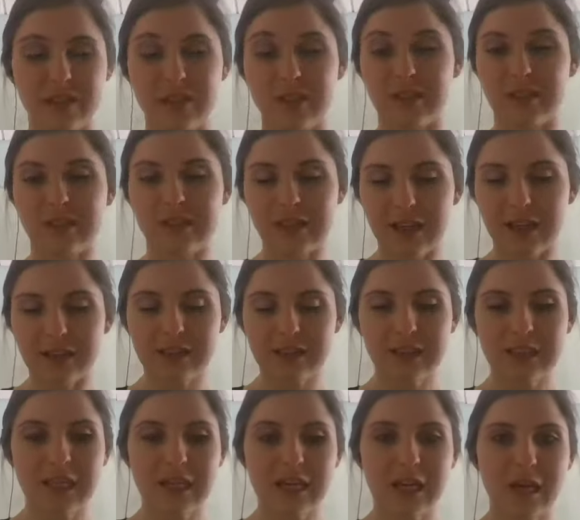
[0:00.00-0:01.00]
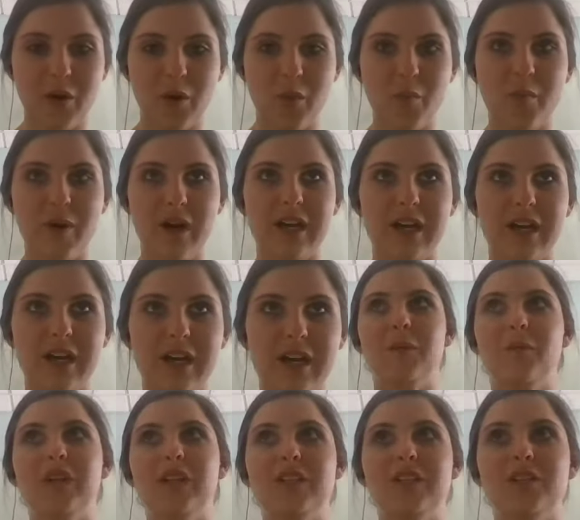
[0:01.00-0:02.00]
in the cell. But
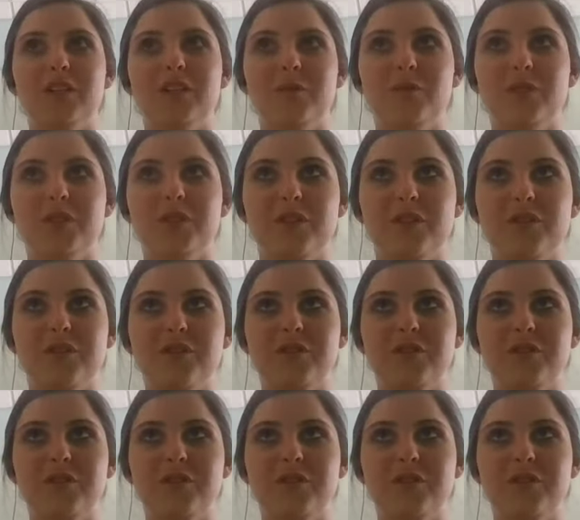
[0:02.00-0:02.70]
in terms of